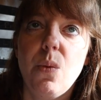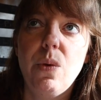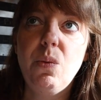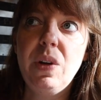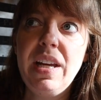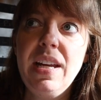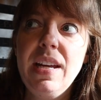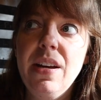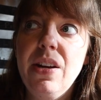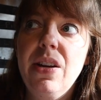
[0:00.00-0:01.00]
when
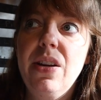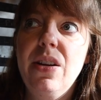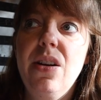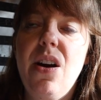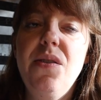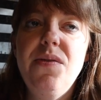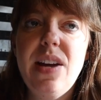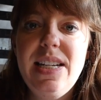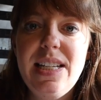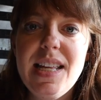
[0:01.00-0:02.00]
we are
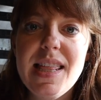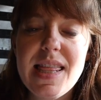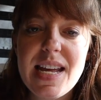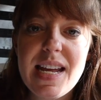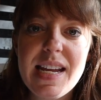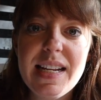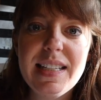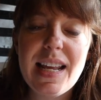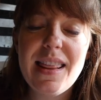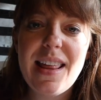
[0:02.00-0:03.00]
facing
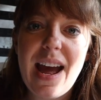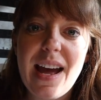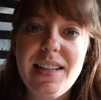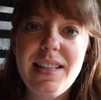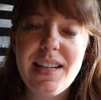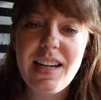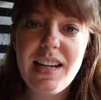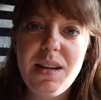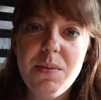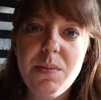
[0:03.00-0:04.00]
things that
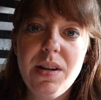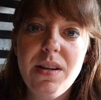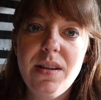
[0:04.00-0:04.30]
seem